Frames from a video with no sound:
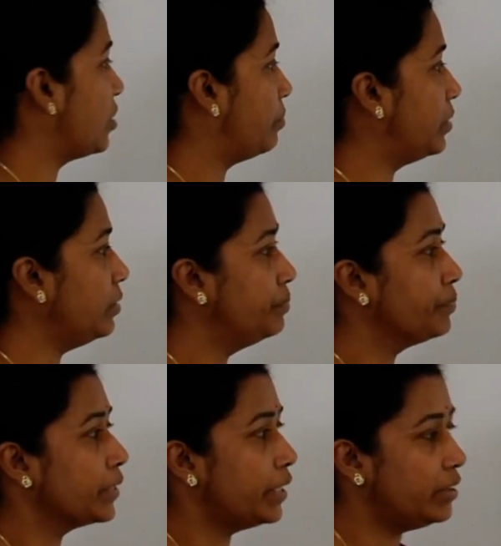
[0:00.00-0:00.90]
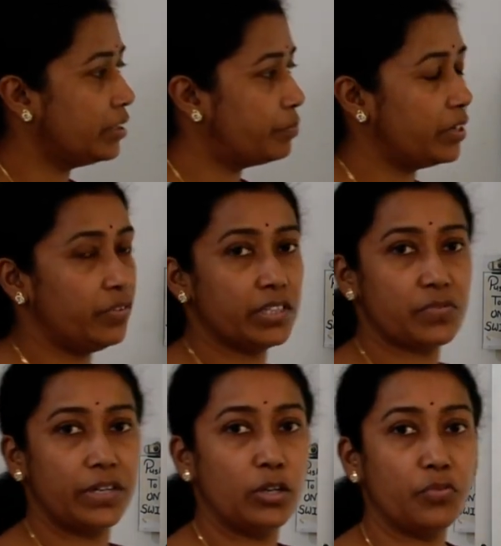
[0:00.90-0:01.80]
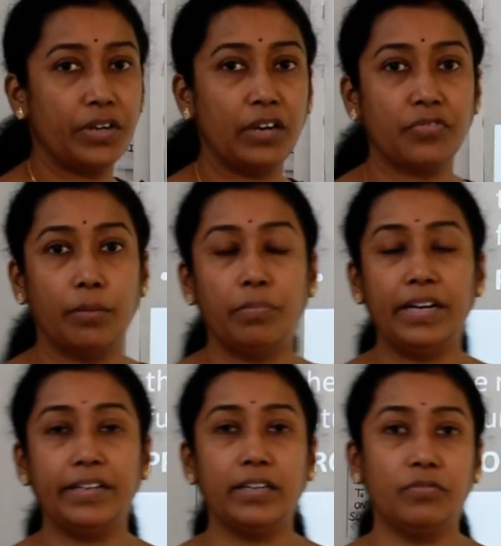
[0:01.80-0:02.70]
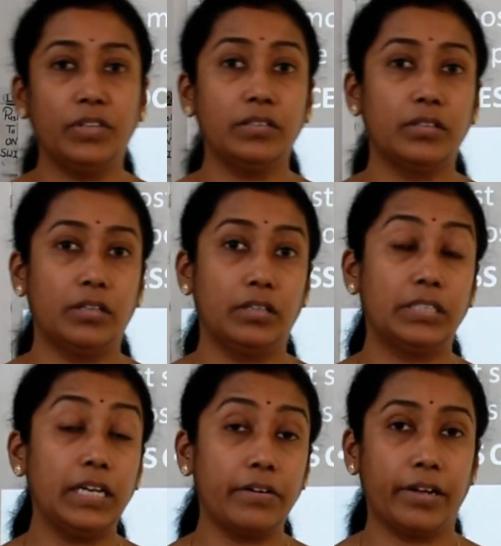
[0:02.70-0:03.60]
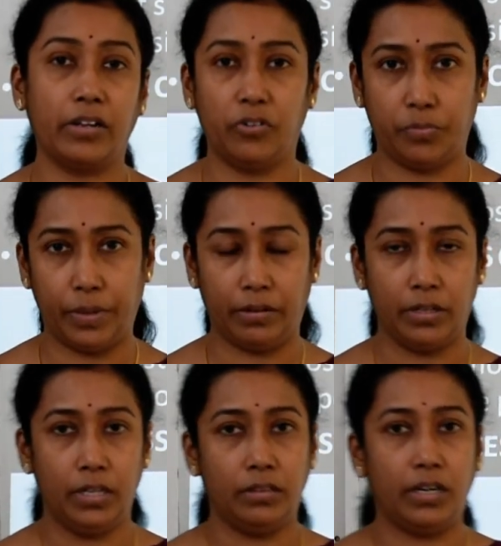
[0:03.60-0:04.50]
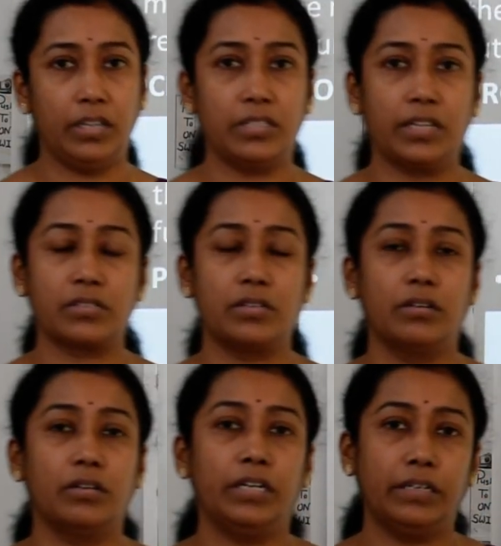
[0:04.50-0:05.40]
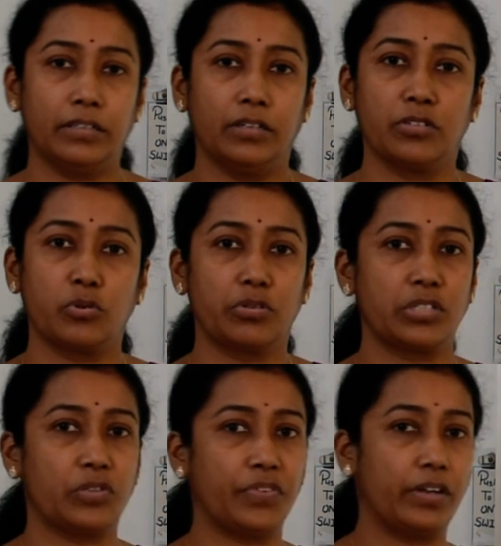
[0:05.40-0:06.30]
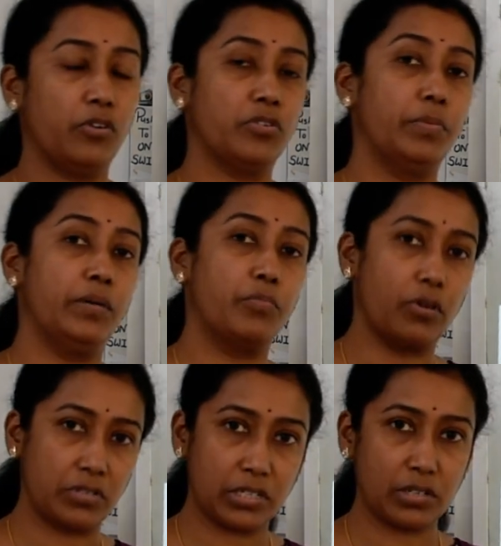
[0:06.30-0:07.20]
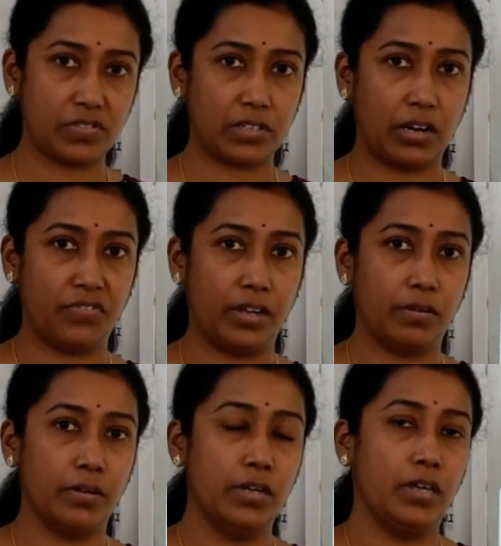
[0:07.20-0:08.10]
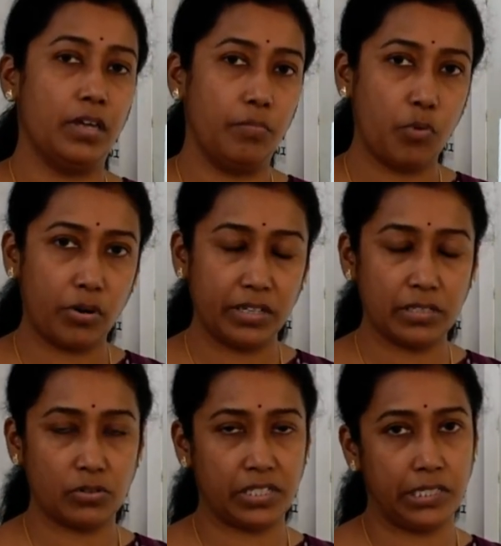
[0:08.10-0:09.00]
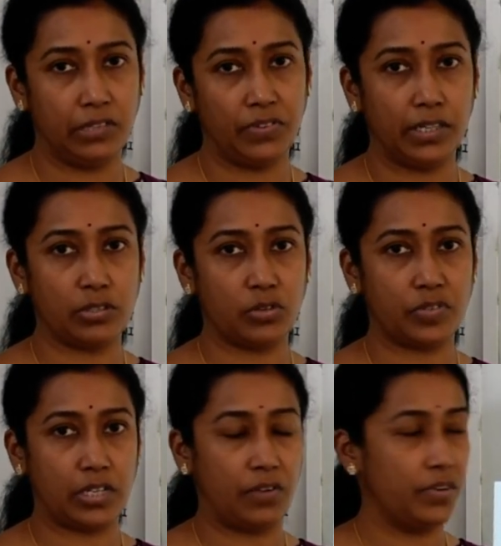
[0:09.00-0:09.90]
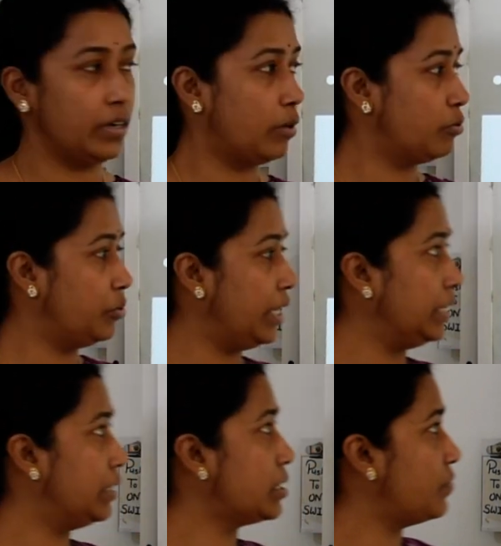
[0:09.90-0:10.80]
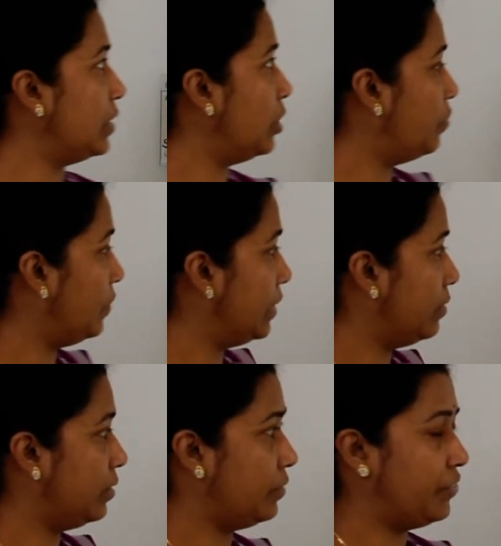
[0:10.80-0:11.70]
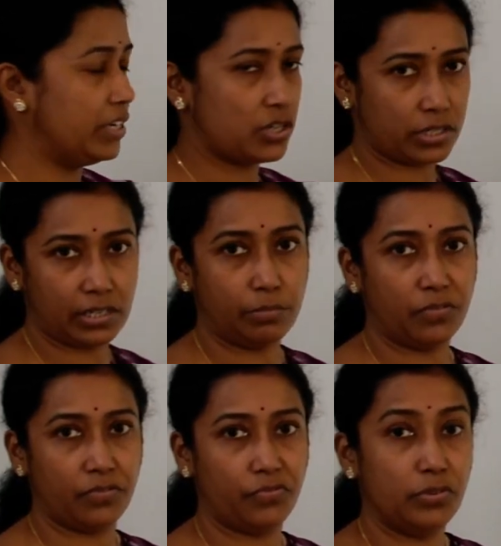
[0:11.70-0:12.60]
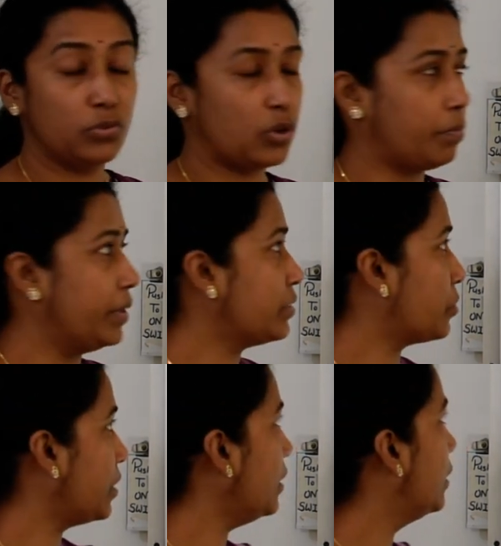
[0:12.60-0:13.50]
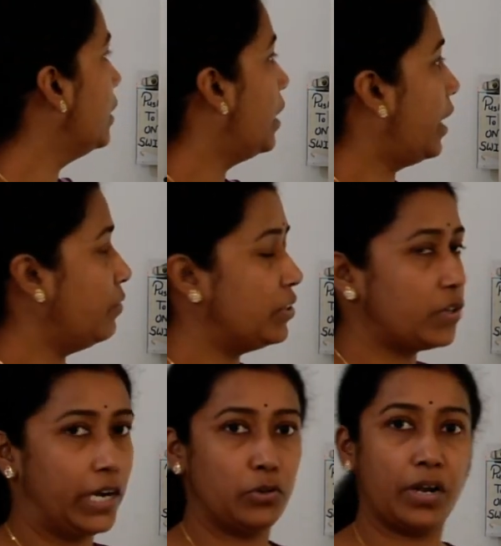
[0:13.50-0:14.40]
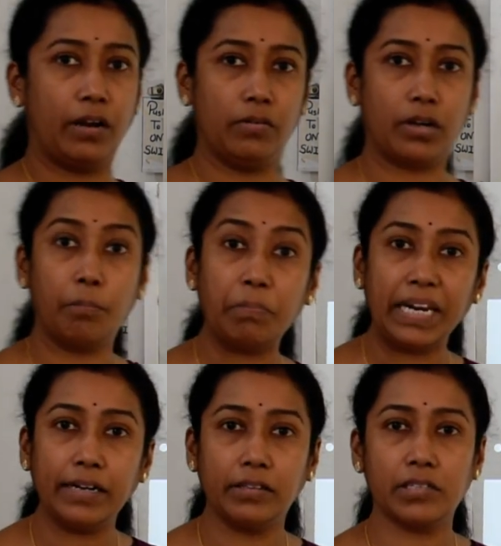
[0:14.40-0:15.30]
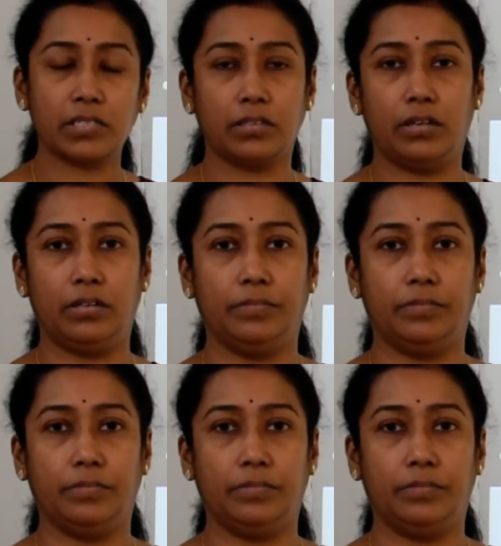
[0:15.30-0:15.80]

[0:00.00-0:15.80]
chapter. In the previous video we have completed with till recruitment, that is external, internal sources of recruitment, process of staffing, importance or significance of staffing. Now today in this video we will finish some few topics, okay, and we try to complete this